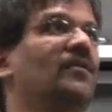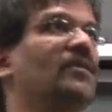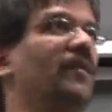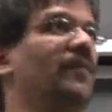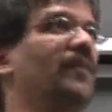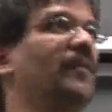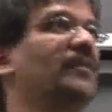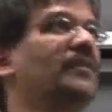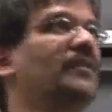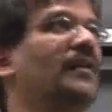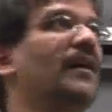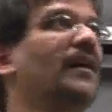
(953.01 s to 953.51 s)
So
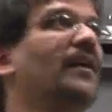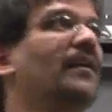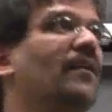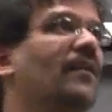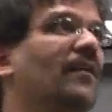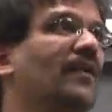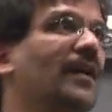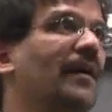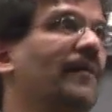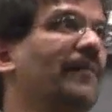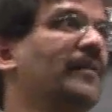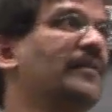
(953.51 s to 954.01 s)
if you start
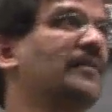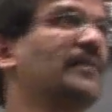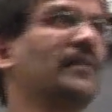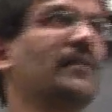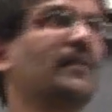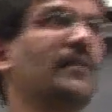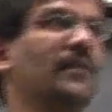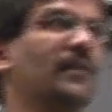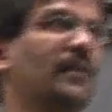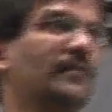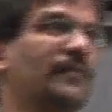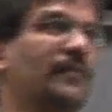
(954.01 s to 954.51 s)
your grammar
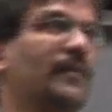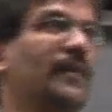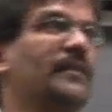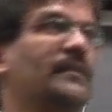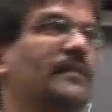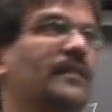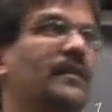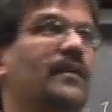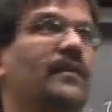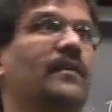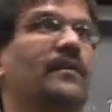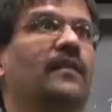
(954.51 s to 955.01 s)
checker or spell
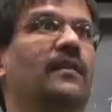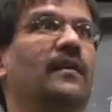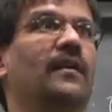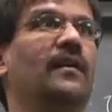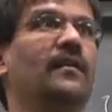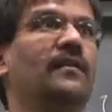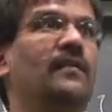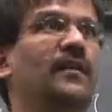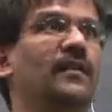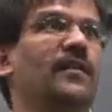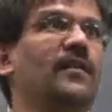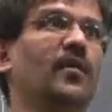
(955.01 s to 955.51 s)
checker,
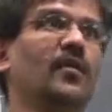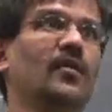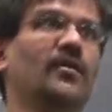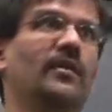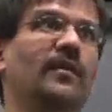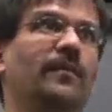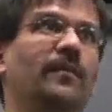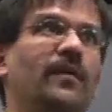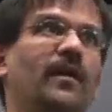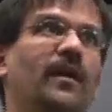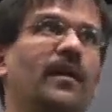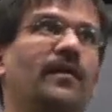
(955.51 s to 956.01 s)
then those
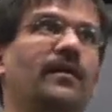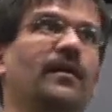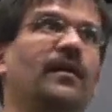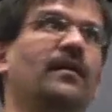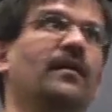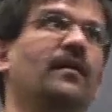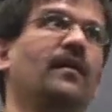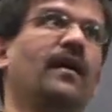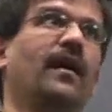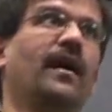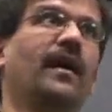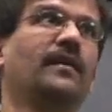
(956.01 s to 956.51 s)
are brought
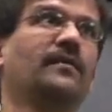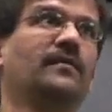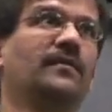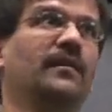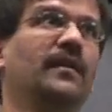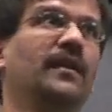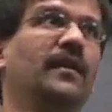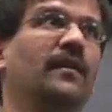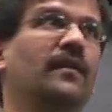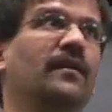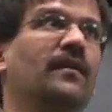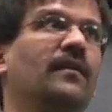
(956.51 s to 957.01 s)
in as
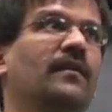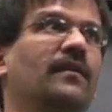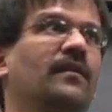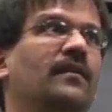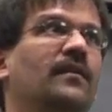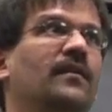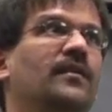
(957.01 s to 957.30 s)
needed.